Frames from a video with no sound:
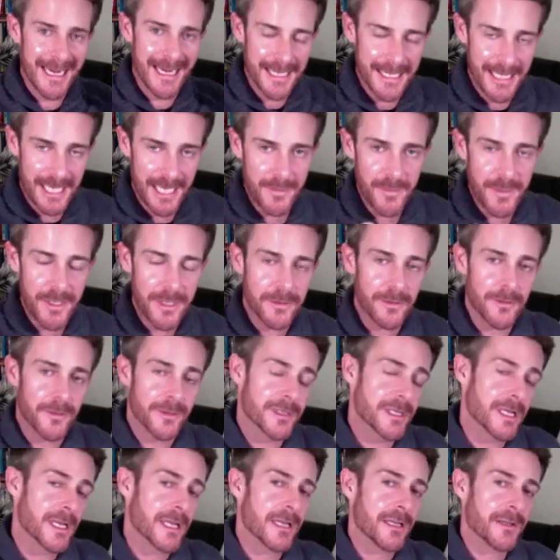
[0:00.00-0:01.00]
and
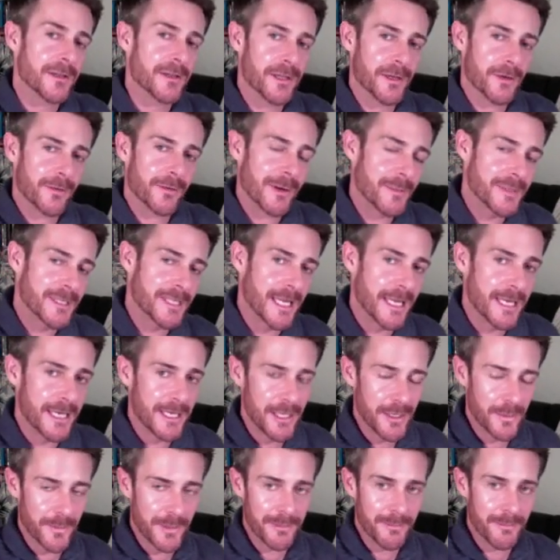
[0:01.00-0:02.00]
chemicals that are
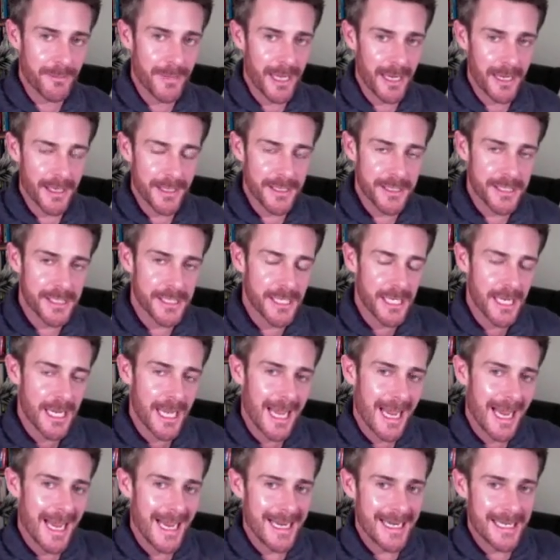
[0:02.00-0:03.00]
upsetting your imbalance,
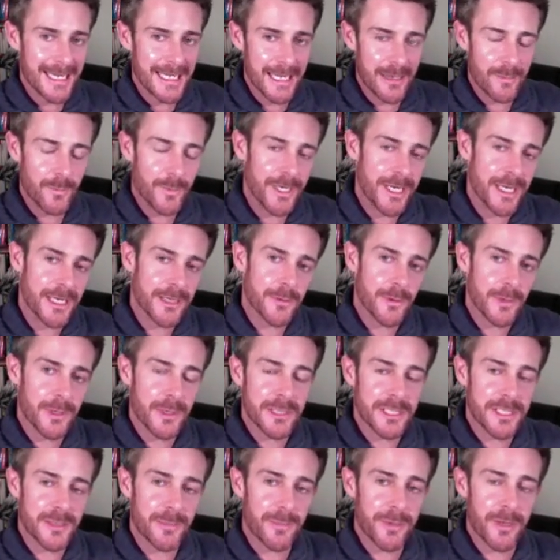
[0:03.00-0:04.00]
and then we need to uh,
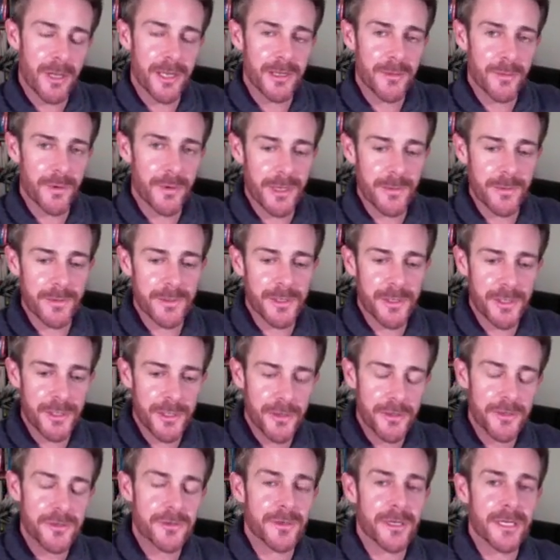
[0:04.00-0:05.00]
supply your body with the
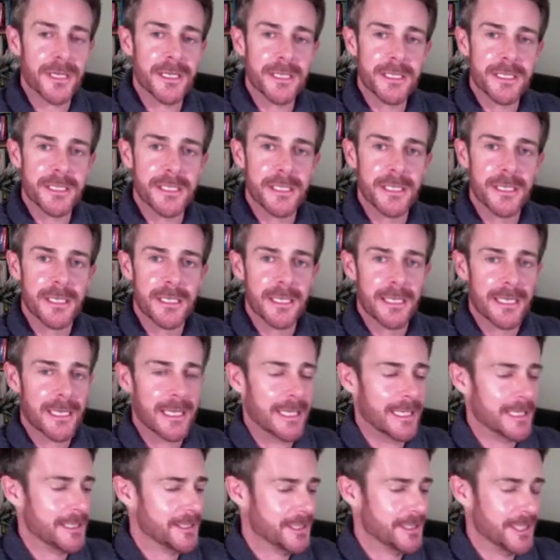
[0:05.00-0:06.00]
nutrients
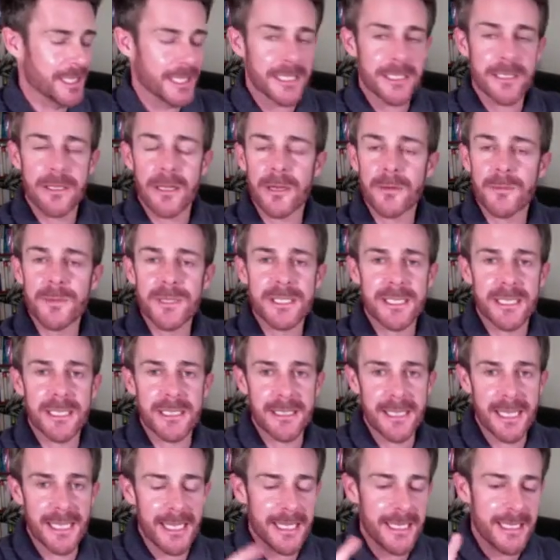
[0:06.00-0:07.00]
uh, just like we
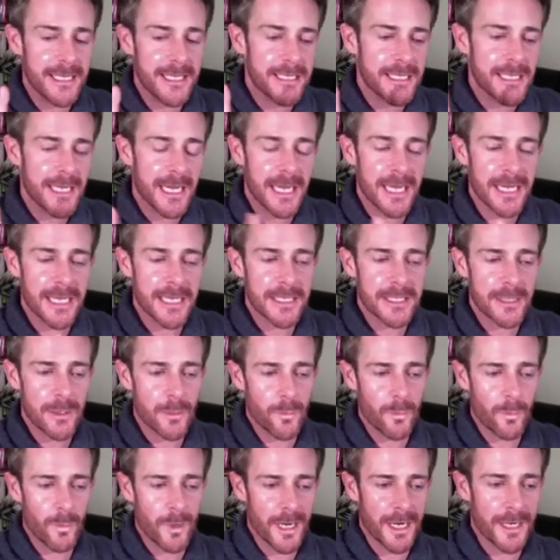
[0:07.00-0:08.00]
said, they're easy as
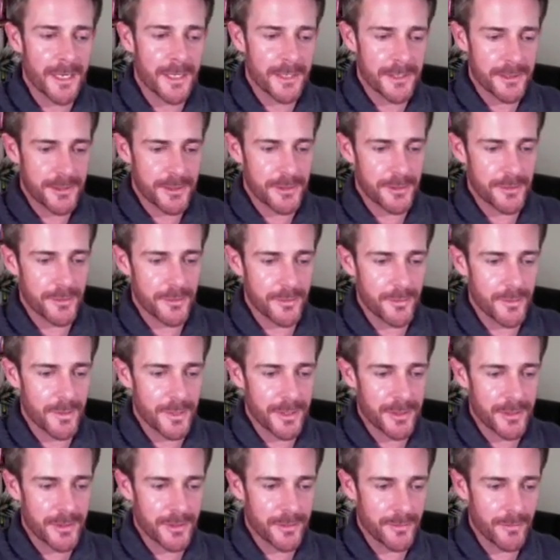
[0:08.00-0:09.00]
one,
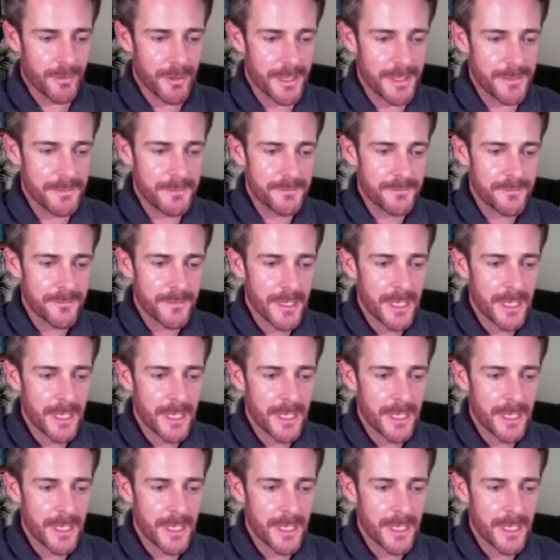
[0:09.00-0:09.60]
two, three.